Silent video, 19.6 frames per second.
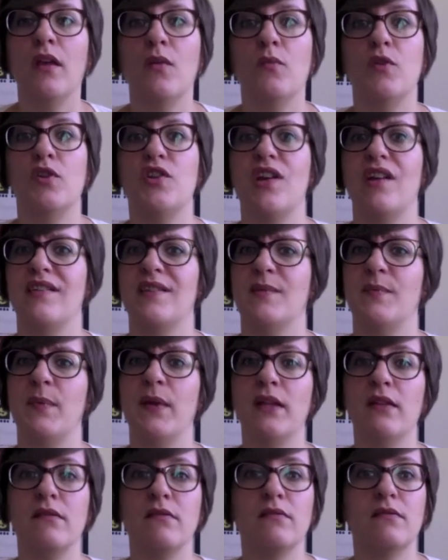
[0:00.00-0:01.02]
which has
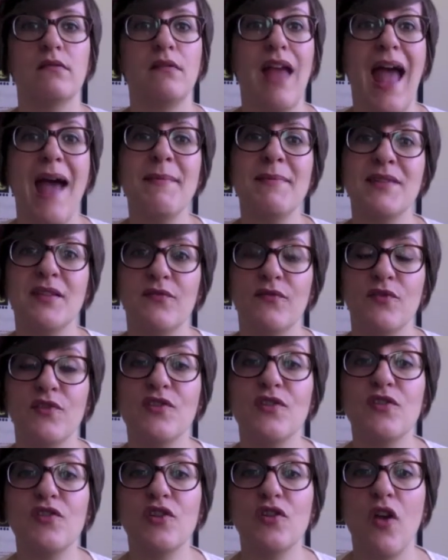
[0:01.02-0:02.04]
been absent for
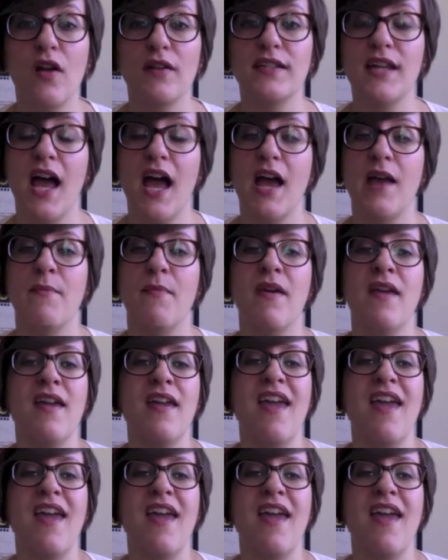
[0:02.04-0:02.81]
such a long time.